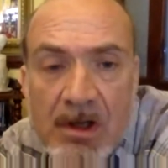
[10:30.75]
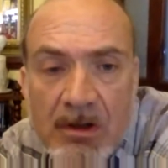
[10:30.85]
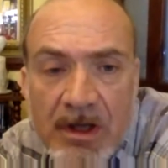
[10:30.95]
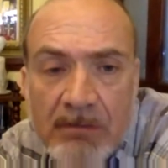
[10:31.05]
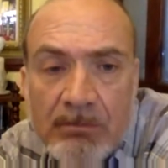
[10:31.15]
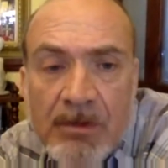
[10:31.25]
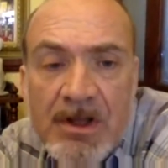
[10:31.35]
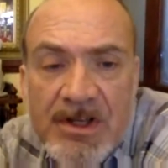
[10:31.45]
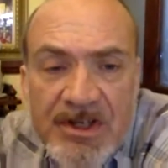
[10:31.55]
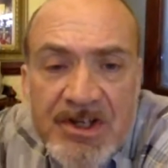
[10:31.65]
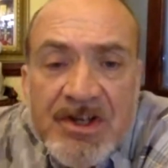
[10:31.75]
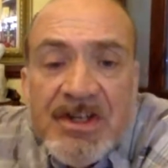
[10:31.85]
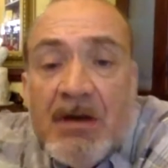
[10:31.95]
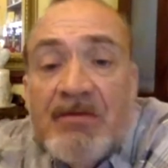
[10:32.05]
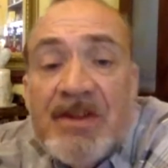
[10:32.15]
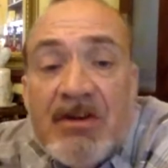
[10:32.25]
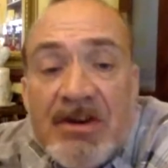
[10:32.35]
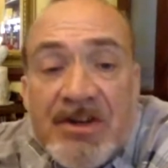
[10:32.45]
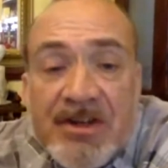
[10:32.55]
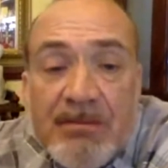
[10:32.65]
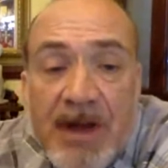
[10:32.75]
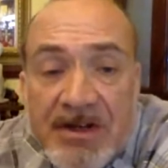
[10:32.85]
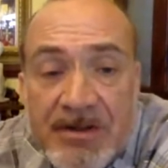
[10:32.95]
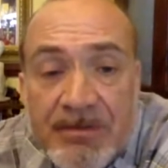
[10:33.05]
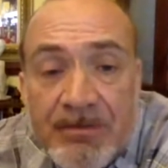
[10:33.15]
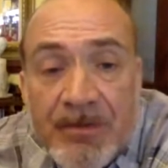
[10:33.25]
Okay, so just an example of decorated design pattern.